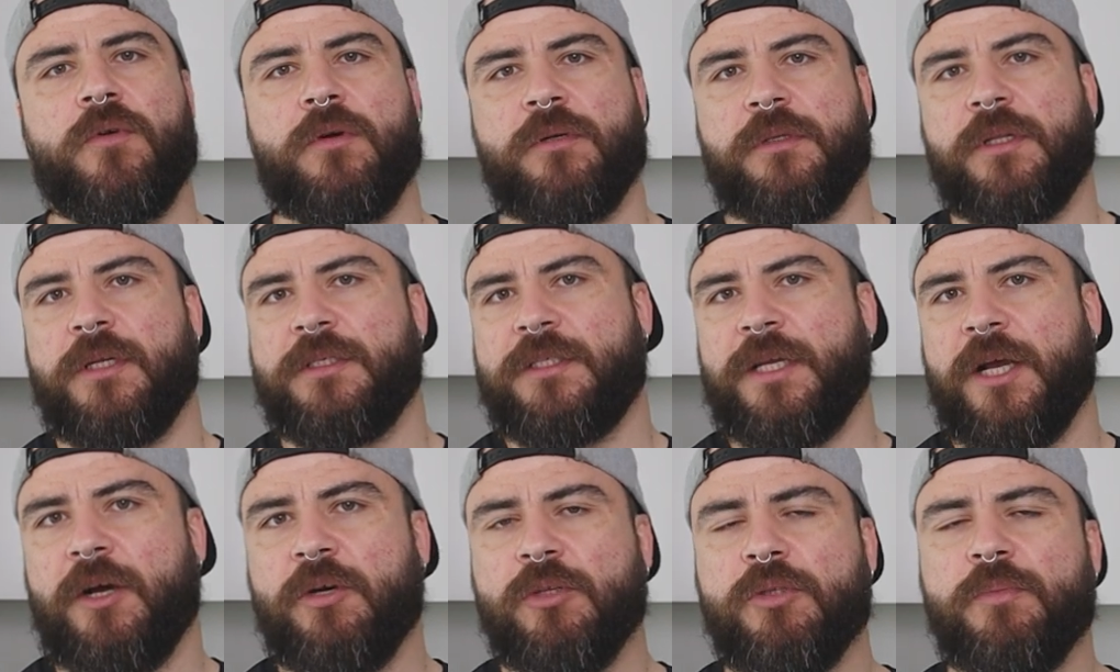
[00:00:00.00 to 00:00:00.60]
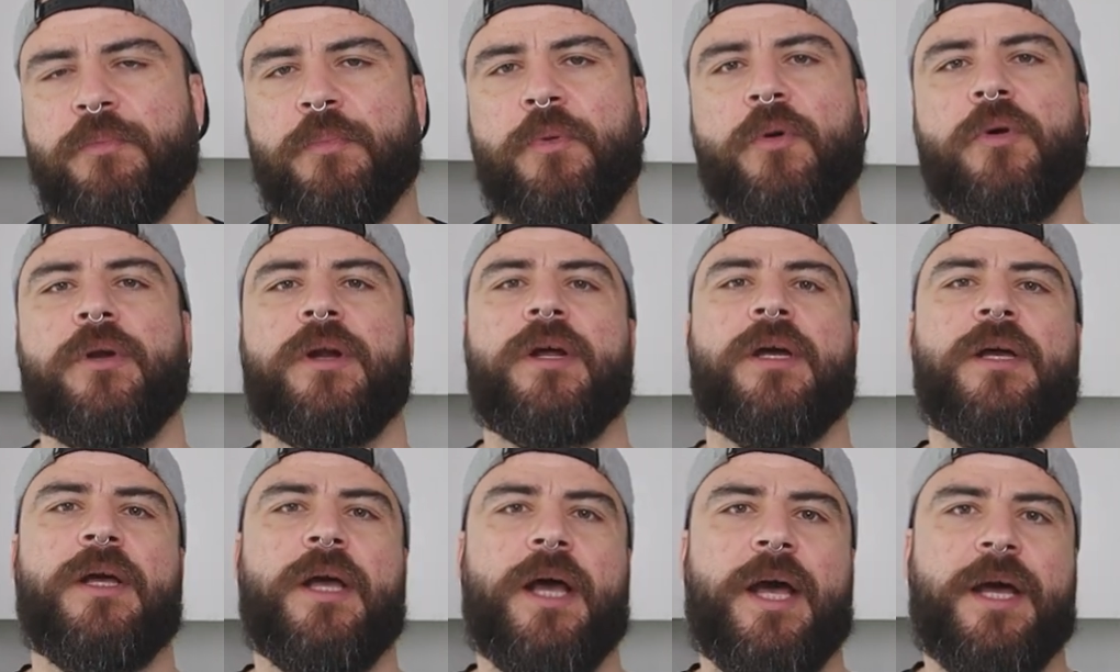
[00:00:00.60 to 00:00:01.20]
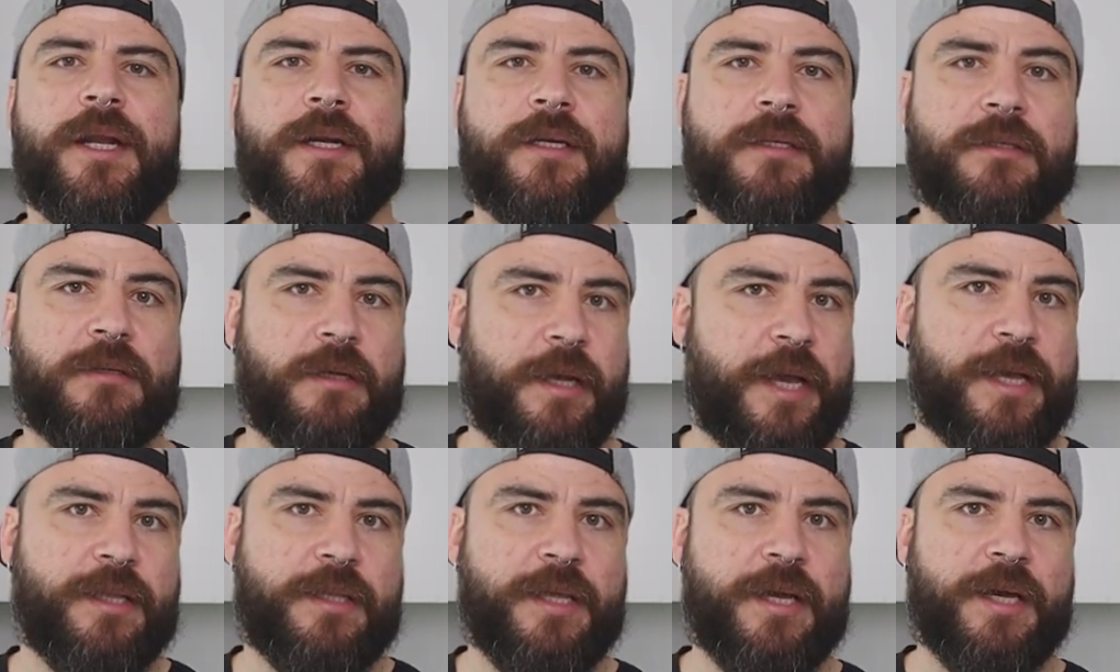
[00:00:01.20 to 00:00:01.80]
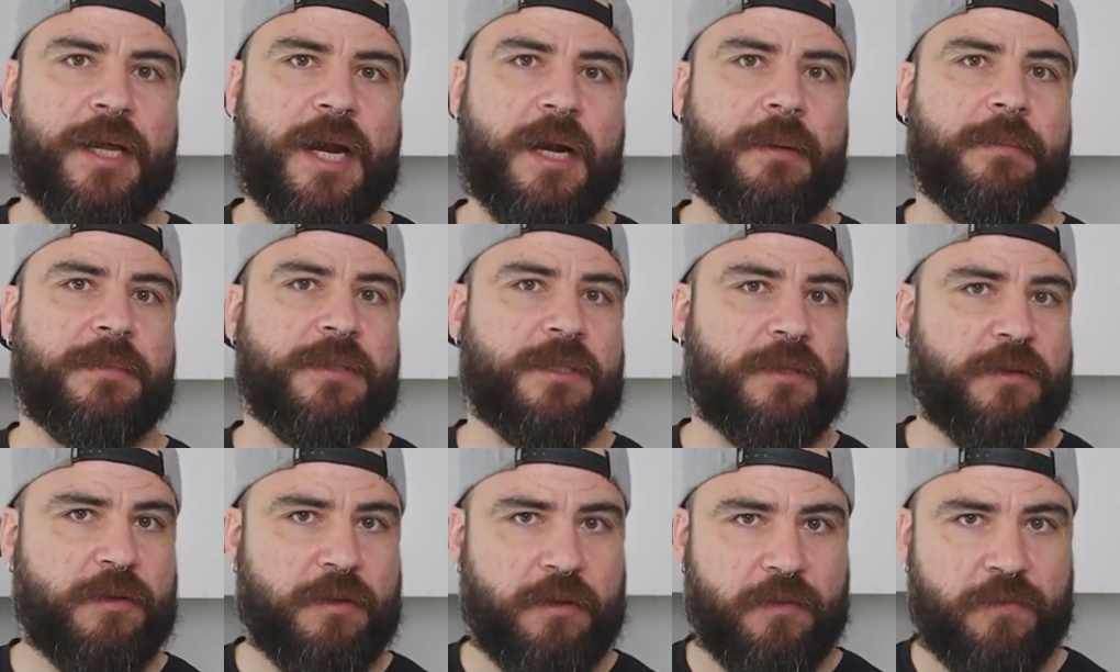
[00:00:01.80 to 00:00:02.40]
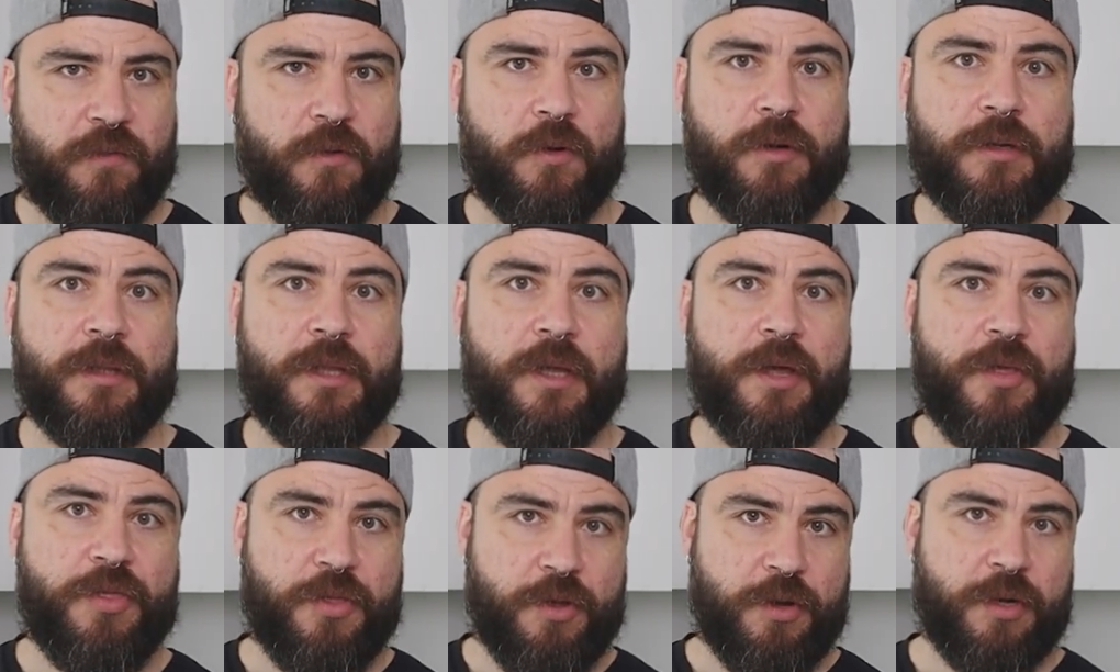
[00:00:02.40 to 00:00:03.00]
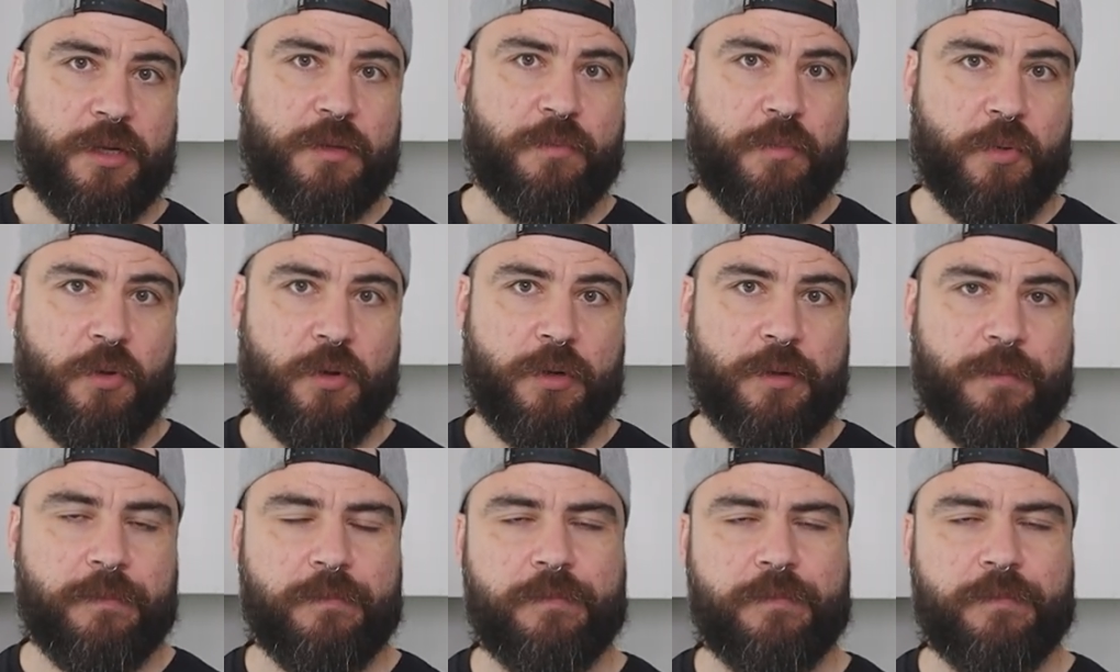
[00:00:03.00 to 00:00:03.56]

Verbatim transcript: for the second pour and 80 grams for the third pour.